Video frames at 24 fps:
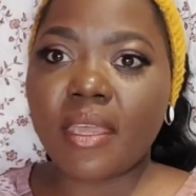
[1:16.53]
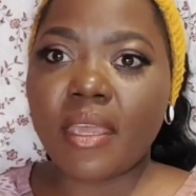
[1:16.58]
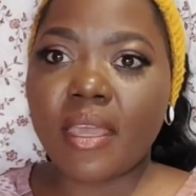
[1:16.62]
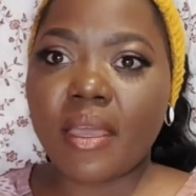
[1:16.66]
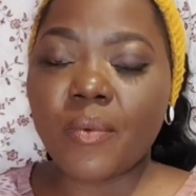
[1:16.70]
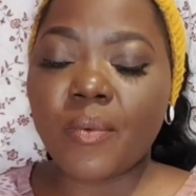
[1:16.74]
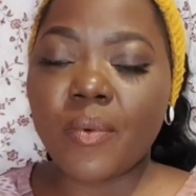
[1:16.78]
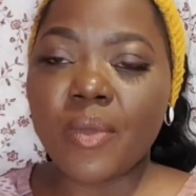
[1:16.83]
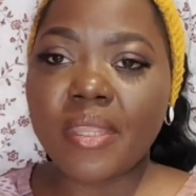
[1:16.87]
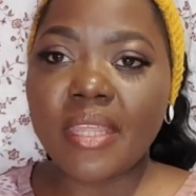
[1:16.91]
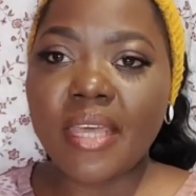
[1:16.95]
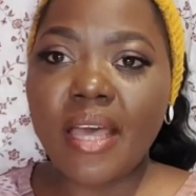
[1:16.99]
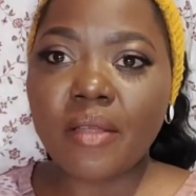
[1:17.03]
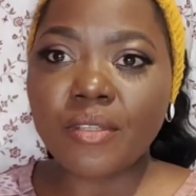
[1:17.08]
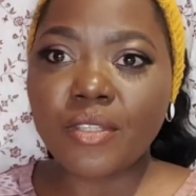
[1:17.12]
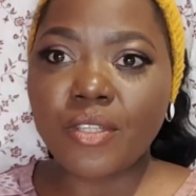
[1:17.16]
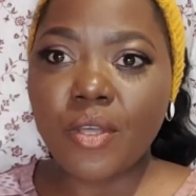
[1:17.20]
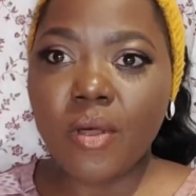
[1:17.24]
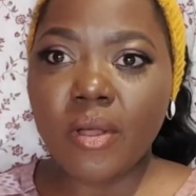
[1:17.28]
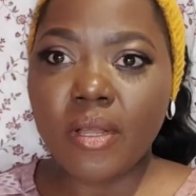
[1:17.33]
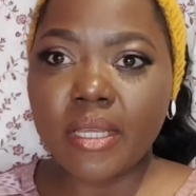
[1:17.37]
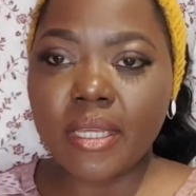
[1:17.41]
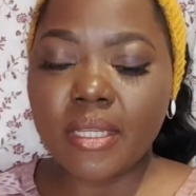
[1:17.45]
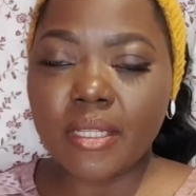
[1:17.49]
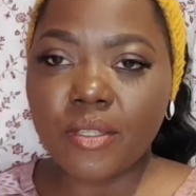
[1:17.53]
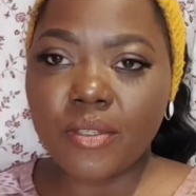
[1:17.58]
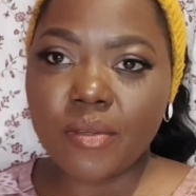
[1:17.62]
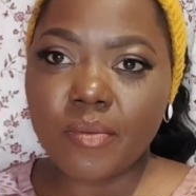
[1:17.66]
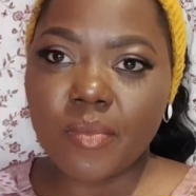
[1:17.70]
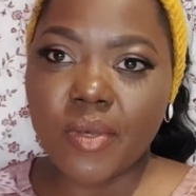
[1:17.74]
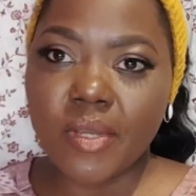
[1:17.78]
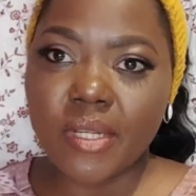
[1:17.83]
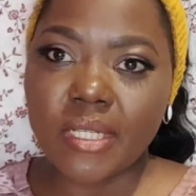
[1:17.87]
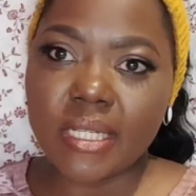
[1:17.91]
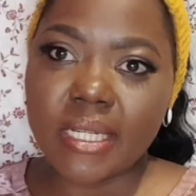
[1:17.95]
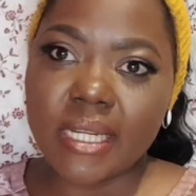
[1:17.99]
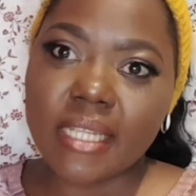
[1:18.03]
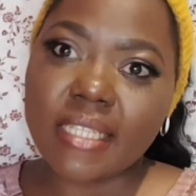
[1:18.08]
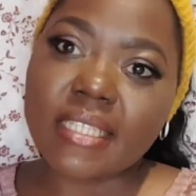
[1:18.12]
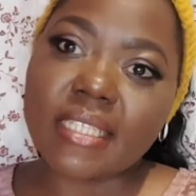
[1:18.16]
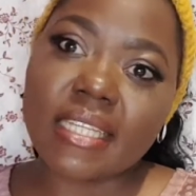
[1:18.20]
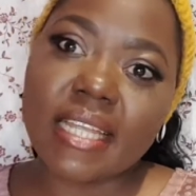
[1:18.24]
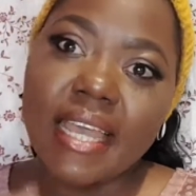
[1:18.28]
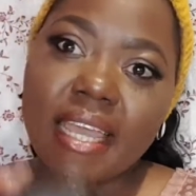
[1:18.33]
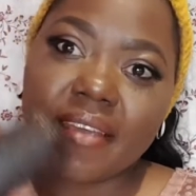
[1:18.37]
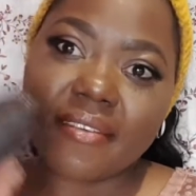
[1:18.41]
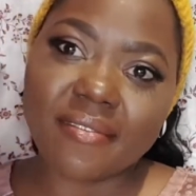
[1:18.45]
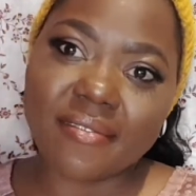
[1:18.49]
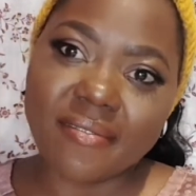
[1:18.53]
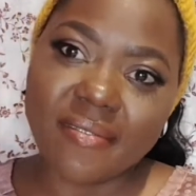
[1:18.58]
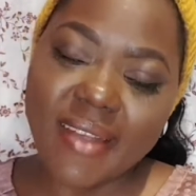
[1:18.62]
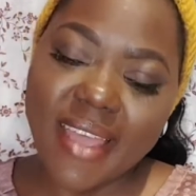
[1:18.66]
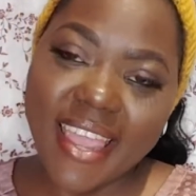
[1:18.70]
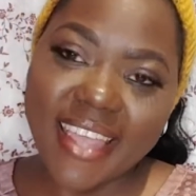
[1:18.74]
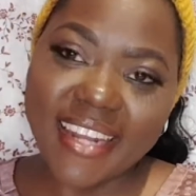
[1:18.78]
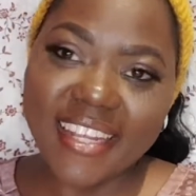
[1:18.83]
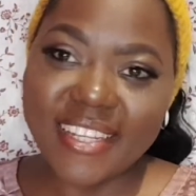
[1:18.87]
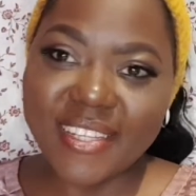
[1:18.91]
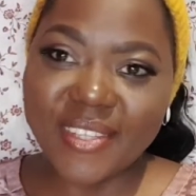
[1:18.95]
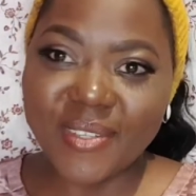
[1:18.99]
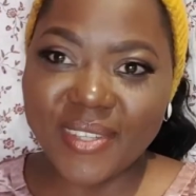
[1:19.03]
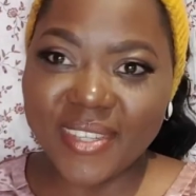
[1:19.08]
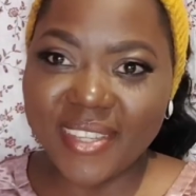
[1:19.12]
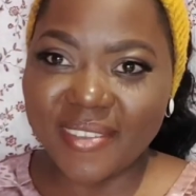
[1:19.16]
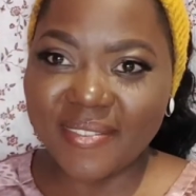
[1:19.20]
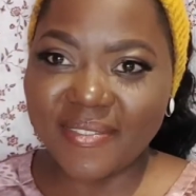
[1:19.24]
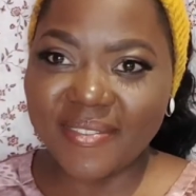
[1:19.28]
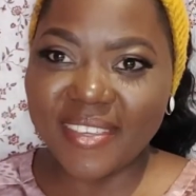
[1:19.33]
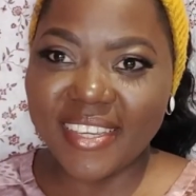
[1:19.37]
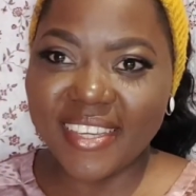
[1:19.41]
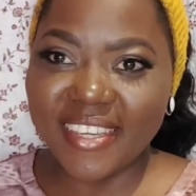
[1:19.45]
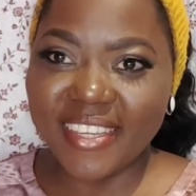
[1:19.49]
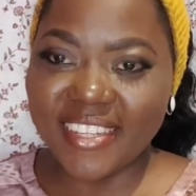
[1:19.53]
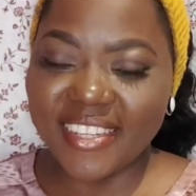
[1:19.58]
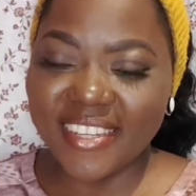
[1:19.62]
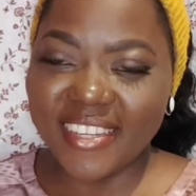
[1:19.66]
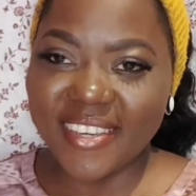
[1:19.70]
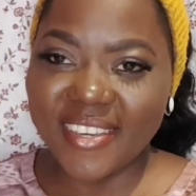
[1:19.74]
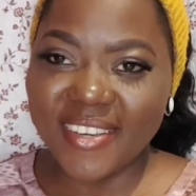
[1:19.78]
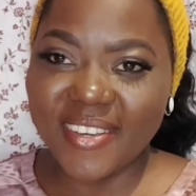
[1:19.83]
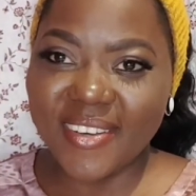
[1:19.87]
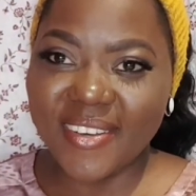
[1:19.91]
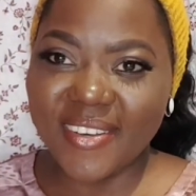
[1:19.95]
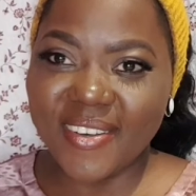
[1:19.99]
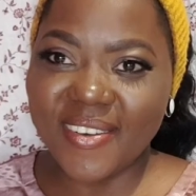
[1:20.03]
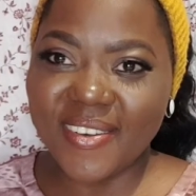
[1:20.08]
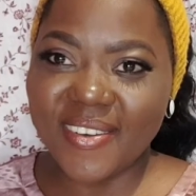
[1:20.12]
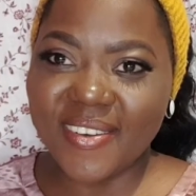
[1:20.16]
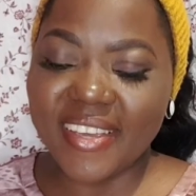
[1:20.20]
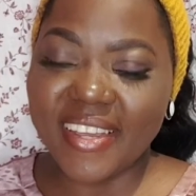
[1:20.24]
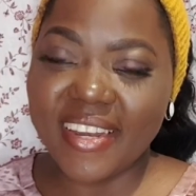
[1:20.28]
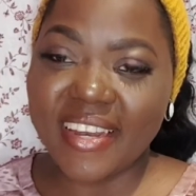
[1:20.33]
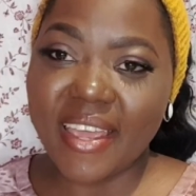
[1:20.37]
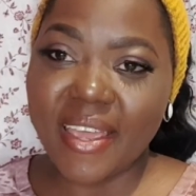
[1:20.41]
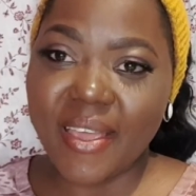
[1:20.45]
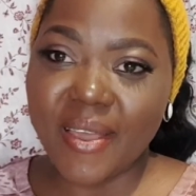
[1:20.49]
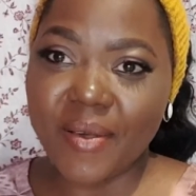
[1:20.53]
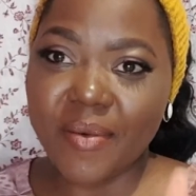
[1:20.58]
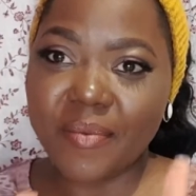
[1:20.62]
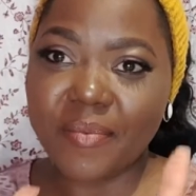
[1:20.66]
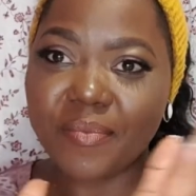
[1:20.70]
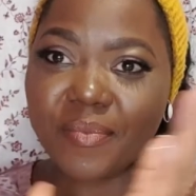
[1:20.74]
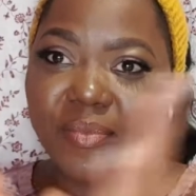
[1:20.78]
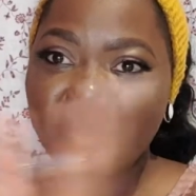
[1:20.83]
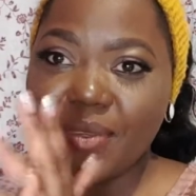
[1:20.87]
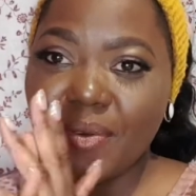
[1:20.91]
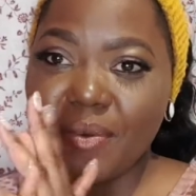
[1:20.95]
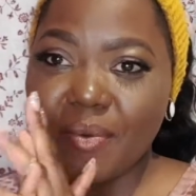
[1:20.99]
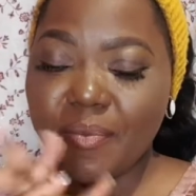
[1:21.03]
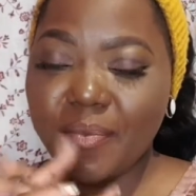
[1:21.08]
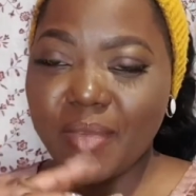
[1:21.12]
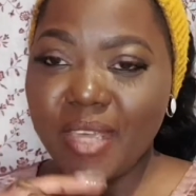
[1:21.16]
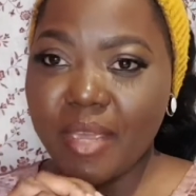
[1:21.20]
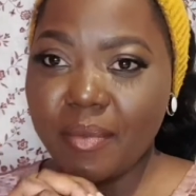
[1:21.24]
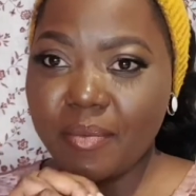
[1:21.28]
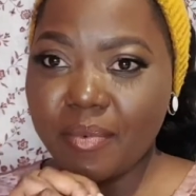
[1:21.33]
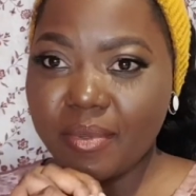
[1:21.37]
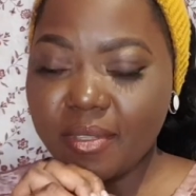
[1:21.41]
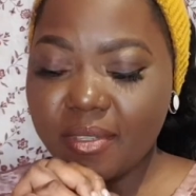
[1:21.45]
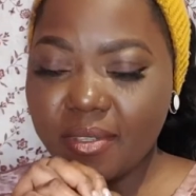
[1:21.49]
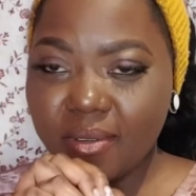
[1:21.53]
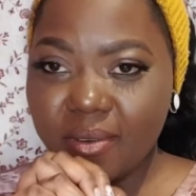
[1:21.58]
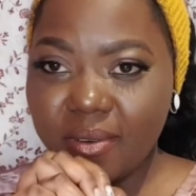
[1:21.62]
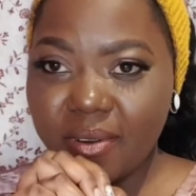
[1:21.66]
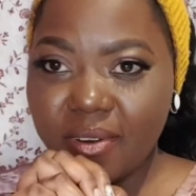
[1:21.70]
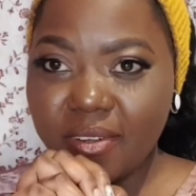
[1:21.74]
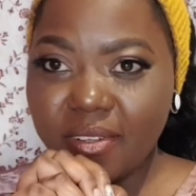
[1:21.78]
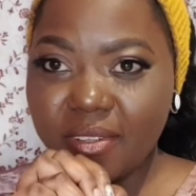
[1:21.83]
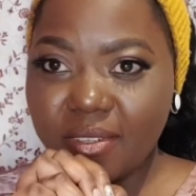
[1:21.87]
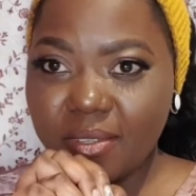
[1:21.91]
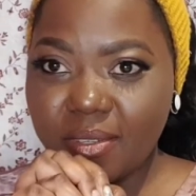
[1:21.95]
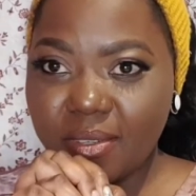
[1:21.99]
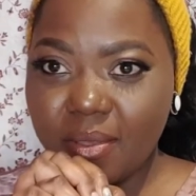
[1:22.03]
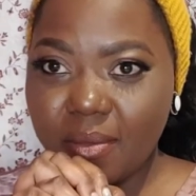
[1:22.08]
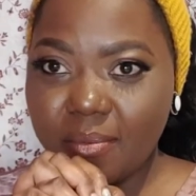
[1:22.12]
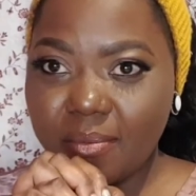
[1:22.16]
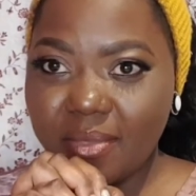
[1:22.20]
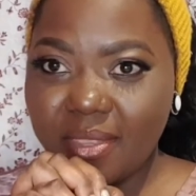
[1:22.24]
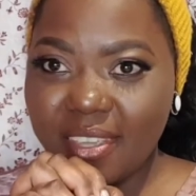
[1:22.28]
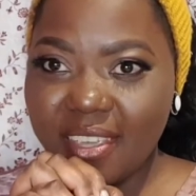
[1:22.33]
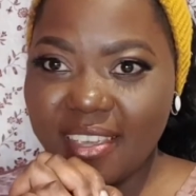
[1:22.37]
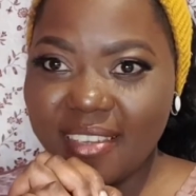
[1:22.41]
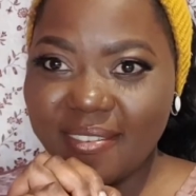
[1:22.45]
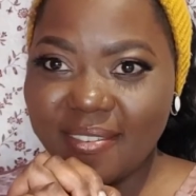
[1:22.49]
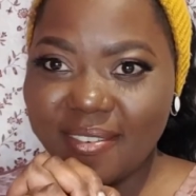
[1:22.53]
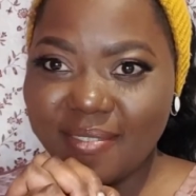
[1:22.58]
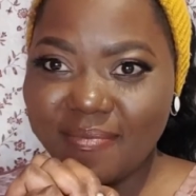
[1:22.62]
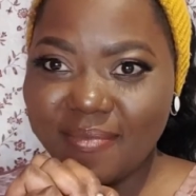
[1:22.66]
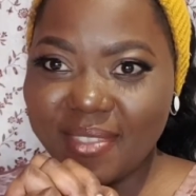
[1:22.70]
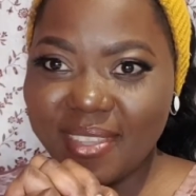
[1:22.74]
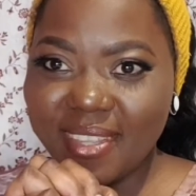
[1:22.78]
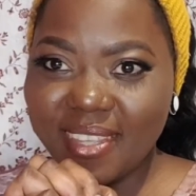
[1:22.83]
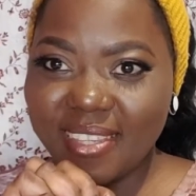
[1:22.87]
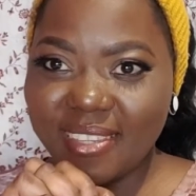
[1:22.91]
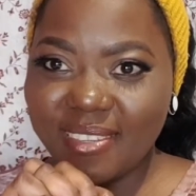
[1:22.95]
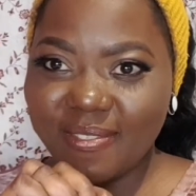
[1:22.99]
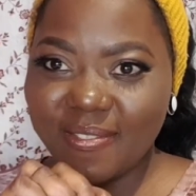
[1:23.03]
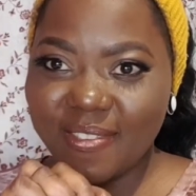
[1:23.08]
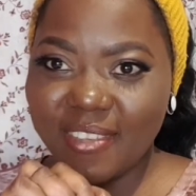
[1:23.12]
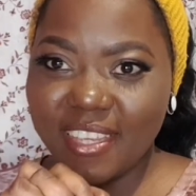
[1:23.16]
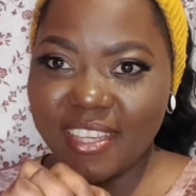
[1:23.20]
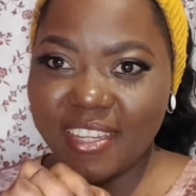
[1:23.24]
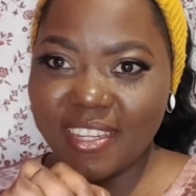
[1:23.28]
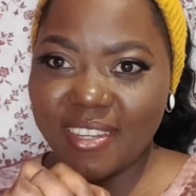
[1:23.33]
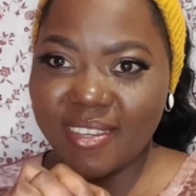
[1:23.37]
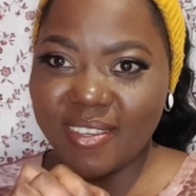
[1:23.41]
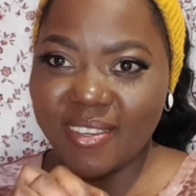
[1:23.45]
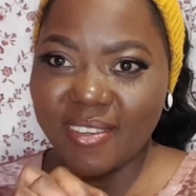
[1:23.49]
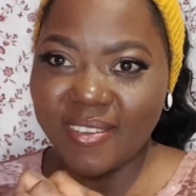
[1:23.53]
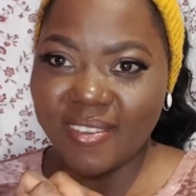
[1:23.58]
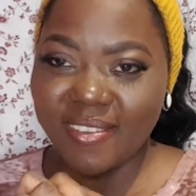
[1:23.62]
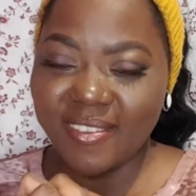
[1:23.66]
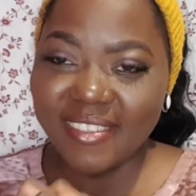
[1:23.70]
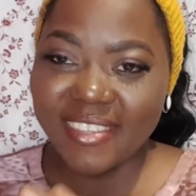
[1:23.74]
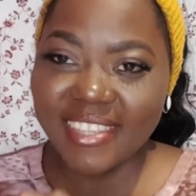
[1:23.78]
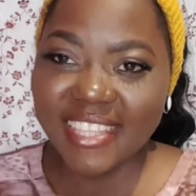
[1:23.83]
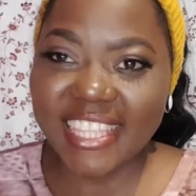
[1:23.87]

without talking too much, let's dive right into the video, and I hope you'll be able to learn something from this video.